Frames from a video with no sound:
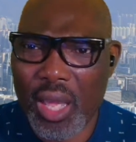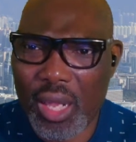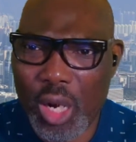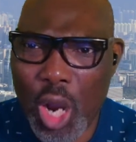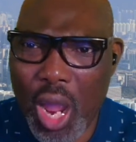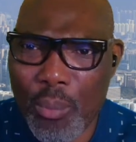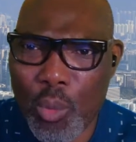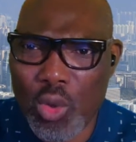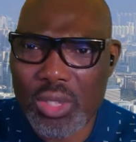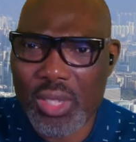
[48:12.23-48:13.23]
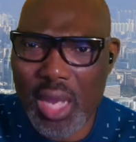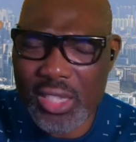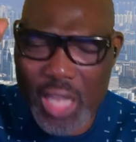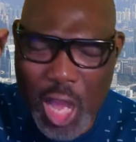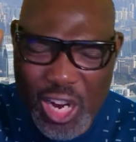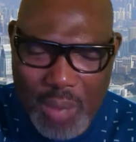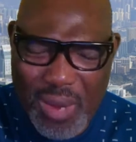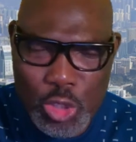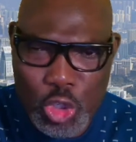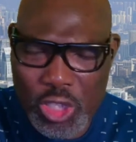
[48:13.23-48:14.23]
Rabo Satara
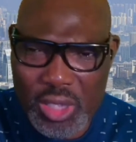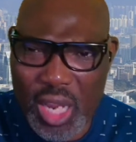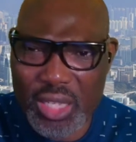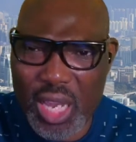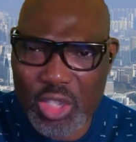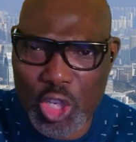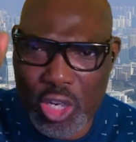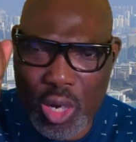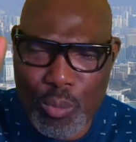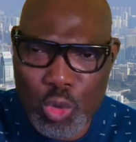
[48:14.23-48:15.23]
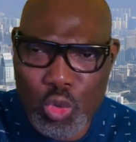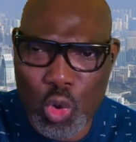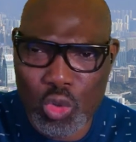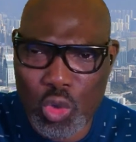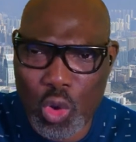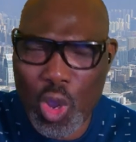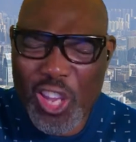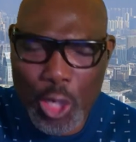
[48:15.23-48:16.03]
Mashita Yaskiremosondo.